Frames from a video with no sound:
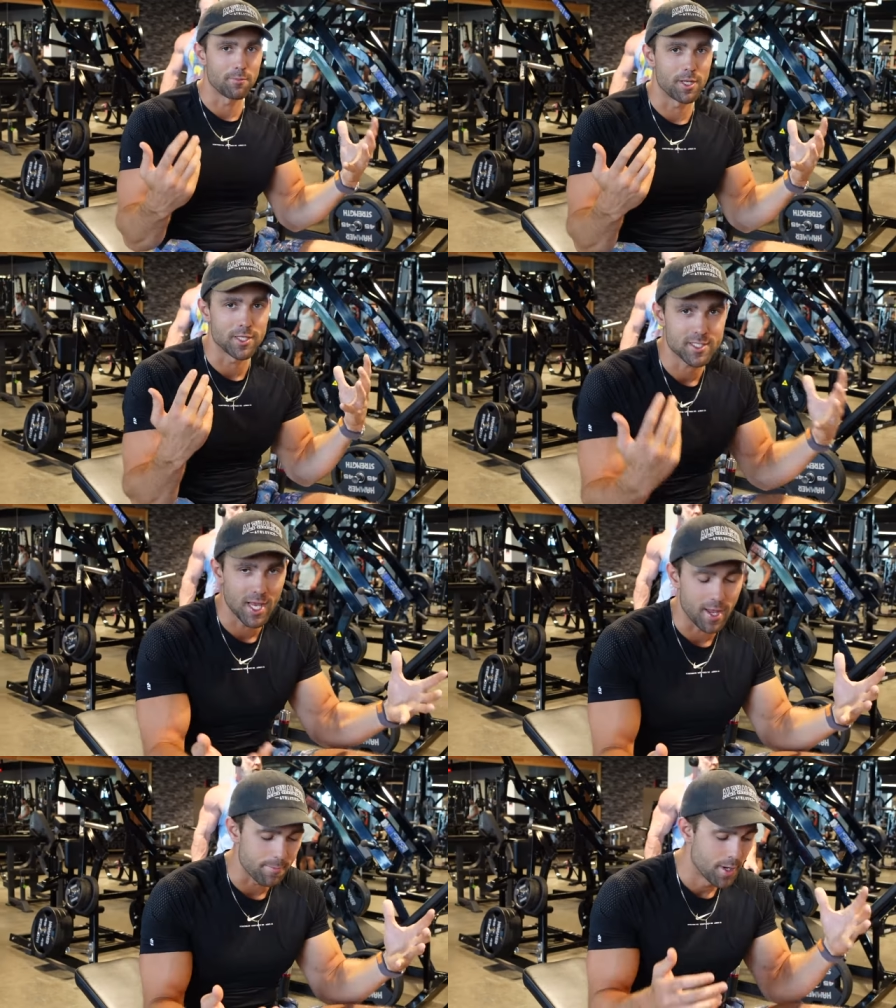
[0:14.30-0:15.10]
to be the
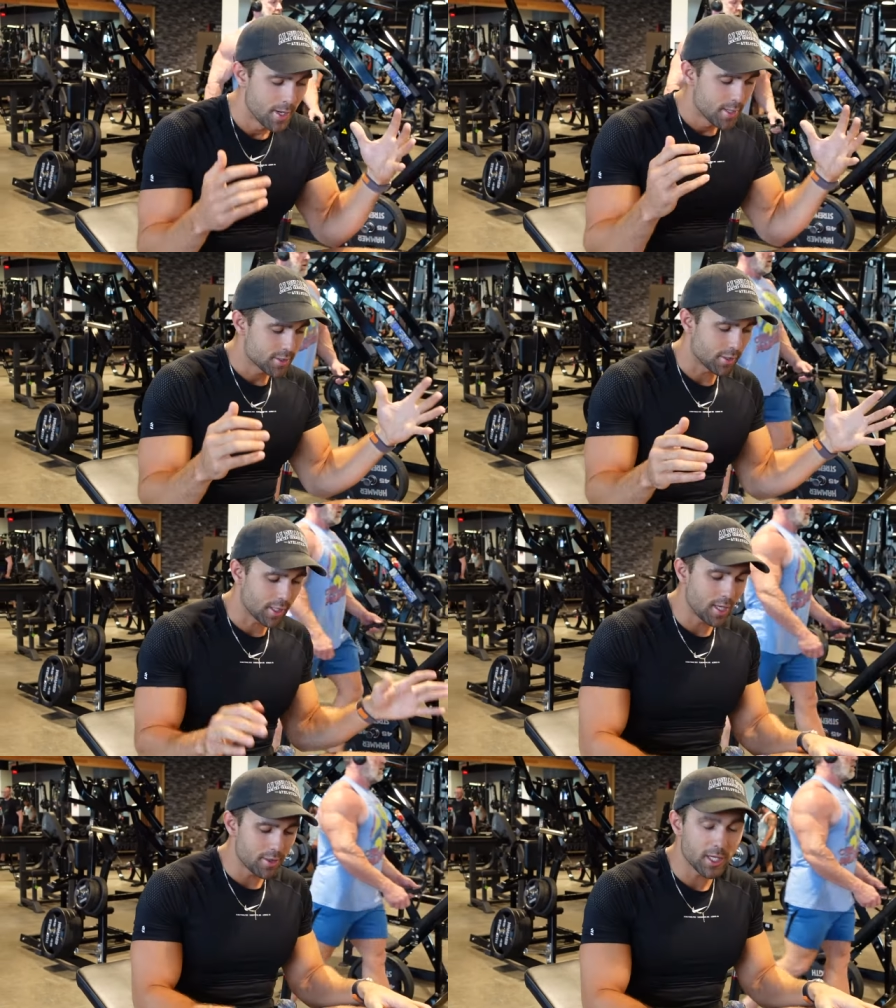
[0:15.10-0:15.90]
same. So the
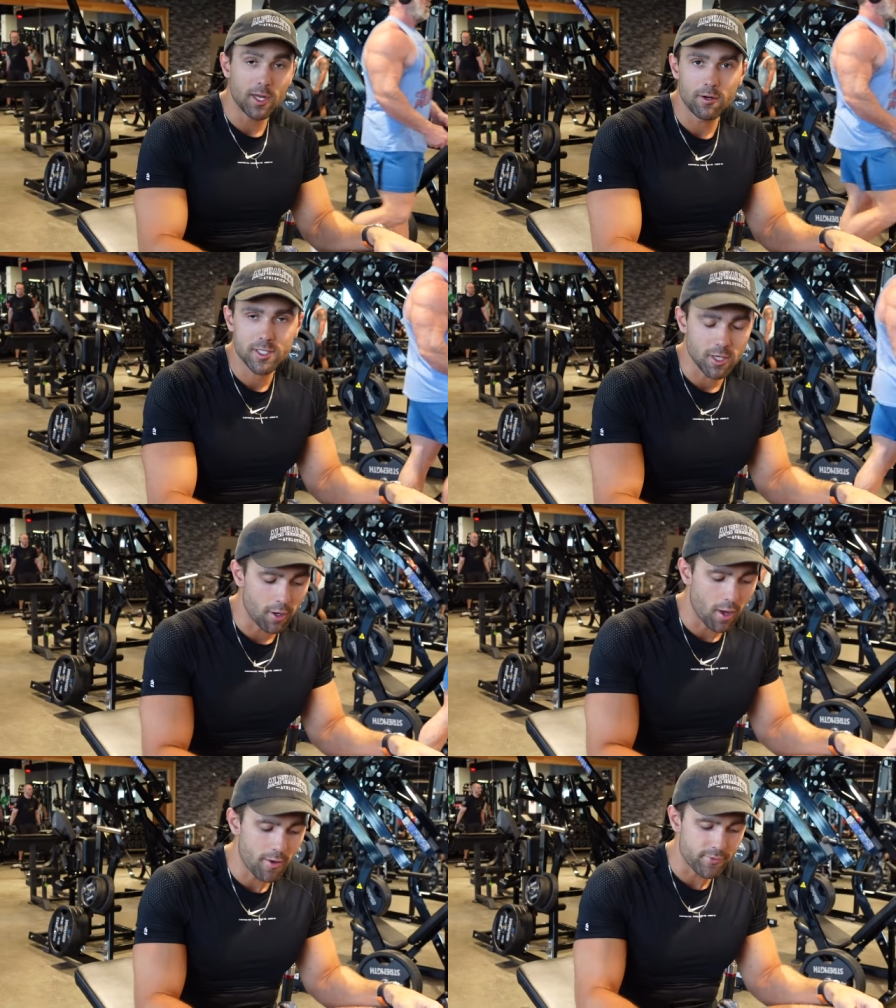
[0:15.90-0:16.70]
key thing here to
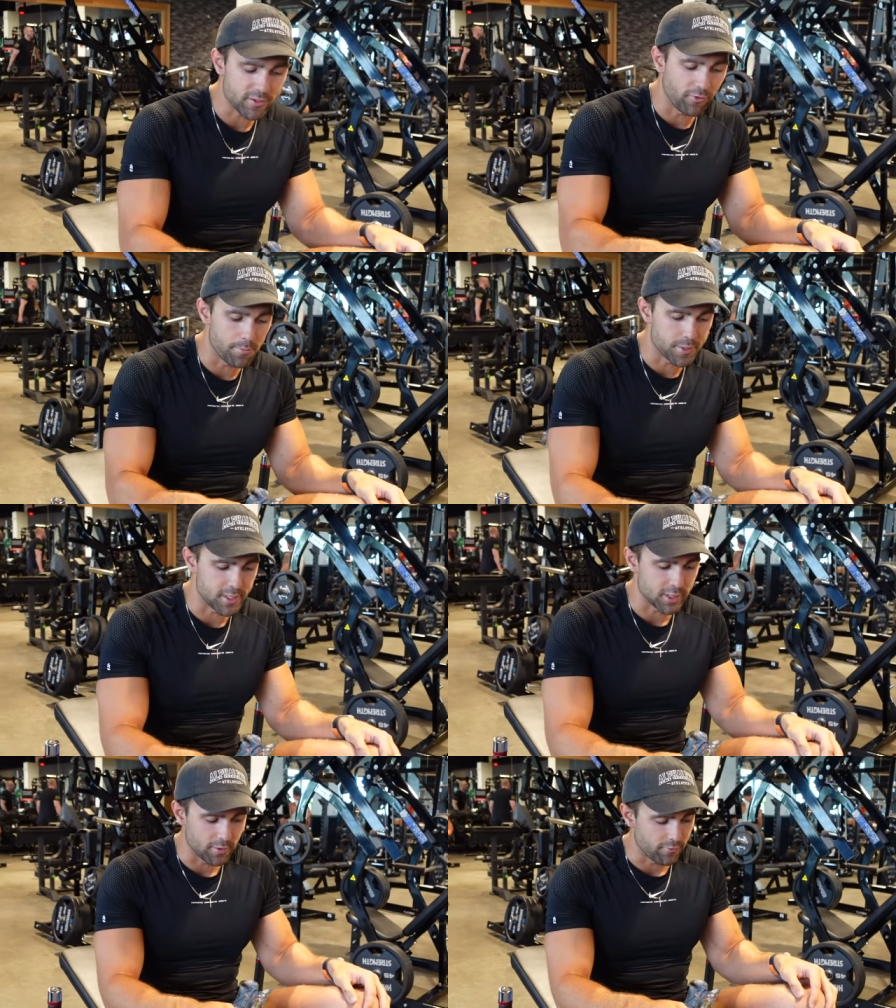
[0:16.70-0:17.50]
start off is foot
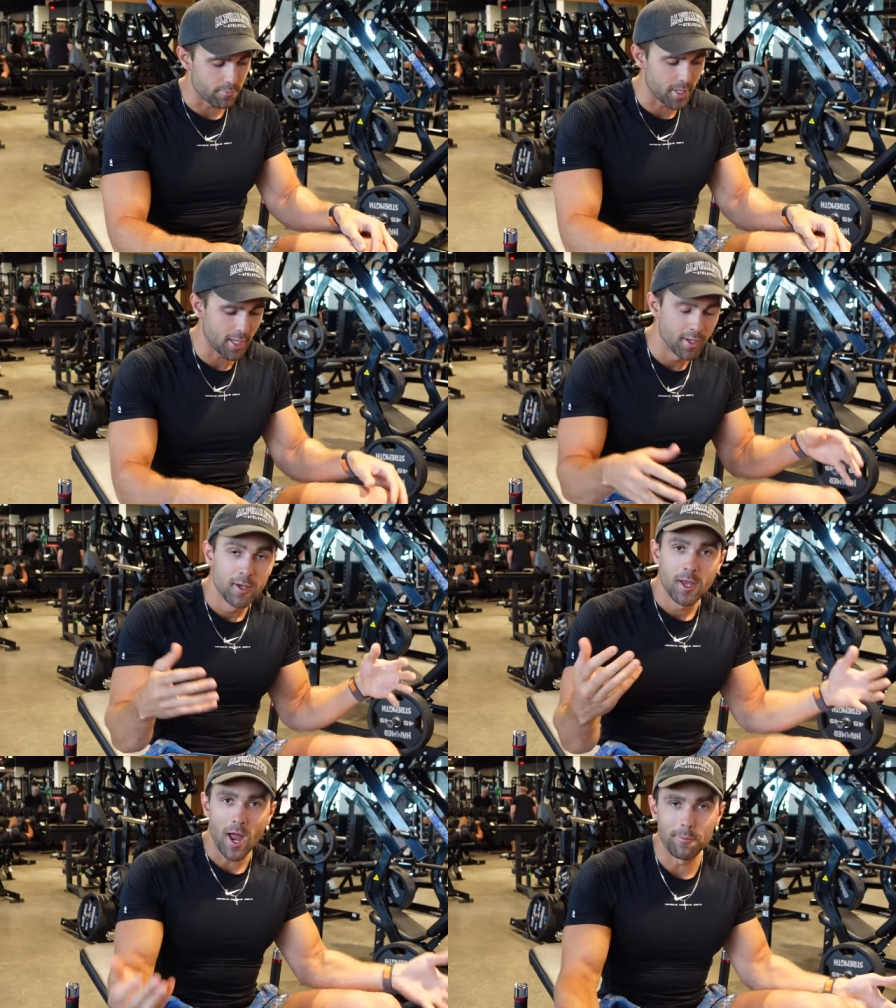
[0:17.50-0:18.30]
position. For me,
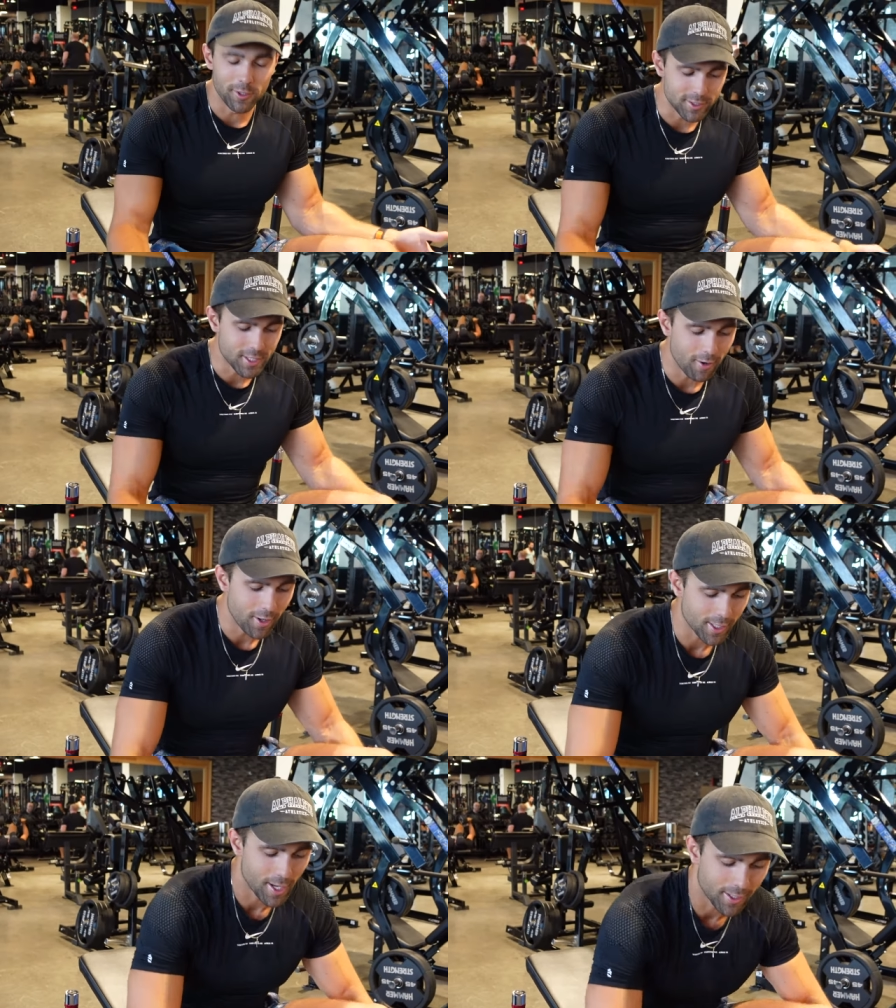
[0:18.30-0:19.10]
I'm really
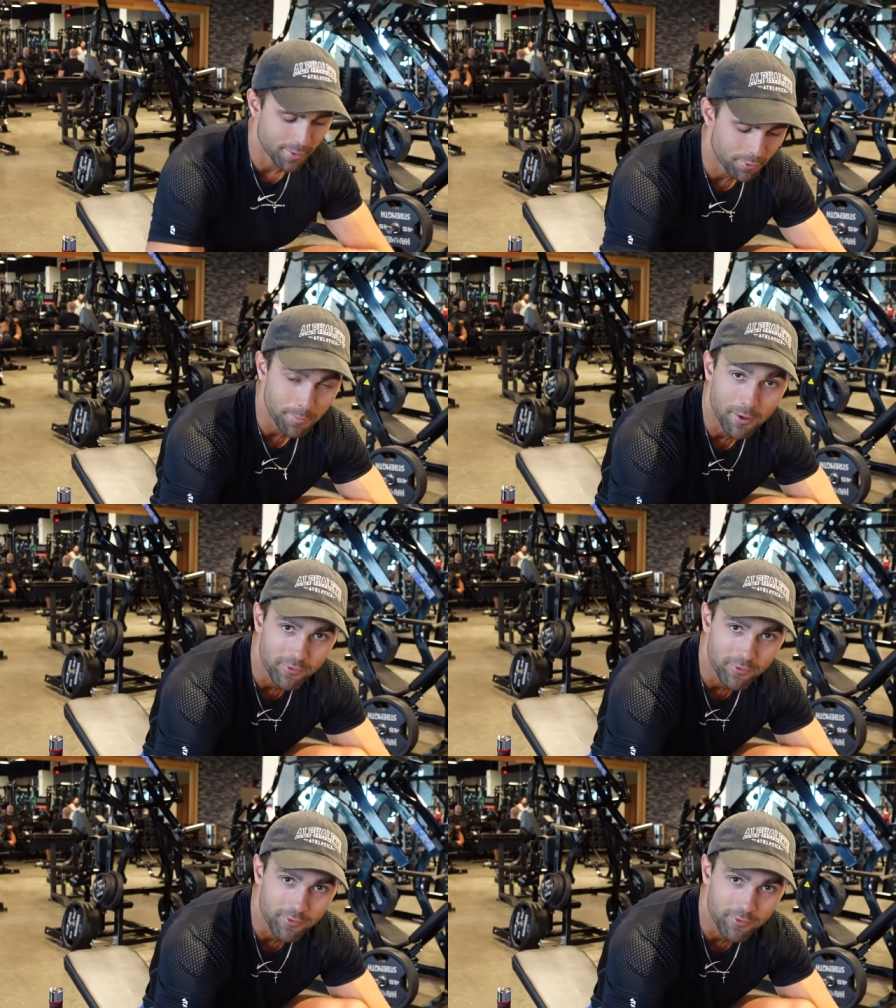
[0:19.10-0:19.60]
tall. I kind of got to put my